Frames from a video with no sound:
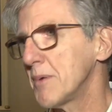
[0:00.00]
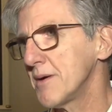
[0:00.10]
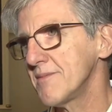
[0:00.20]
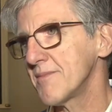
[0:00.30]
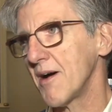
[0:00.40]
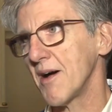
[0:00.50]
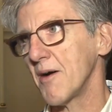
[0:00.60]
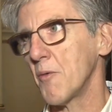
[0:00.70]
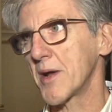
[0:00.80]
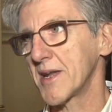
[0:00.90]
Uh,
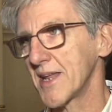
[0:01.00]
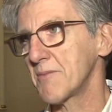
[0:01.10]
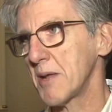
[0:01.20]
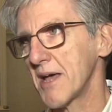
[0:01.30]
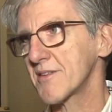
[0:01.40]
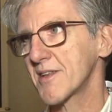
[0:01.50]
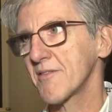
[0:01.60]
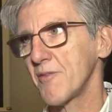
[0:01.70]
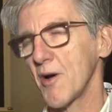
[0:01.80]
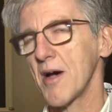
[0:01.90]
we need plastic
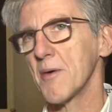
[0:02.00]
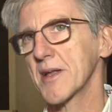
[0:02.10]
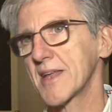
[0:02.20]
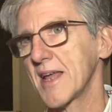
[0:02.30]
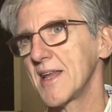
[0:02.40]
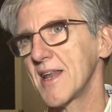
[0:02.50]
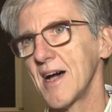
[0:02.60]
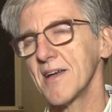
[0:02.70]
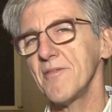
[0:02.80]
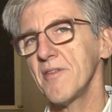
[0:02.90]
for our daily
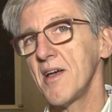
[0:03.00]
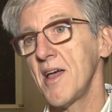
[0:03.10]
life,